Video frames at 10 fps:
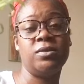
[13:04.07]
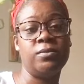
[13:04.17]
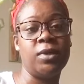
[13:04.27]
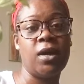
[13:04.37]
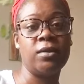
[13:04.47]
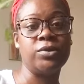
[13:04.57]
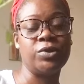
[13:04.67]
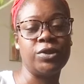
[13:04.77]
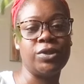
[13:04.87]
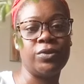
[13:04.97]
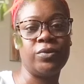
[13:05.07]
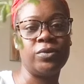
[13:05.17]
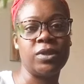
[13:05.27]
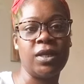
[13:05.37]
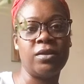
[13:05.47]
Dollar Tree too. It
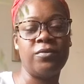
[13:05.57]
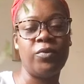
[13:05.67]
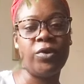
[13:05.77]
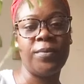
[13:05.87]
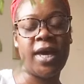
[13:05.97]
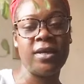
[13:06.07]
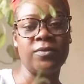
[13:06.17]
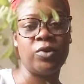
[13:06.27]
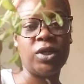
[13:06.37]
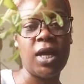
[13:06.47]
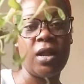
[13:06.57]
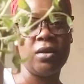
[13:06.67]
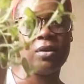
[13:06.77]
was like the 4 packs for $1.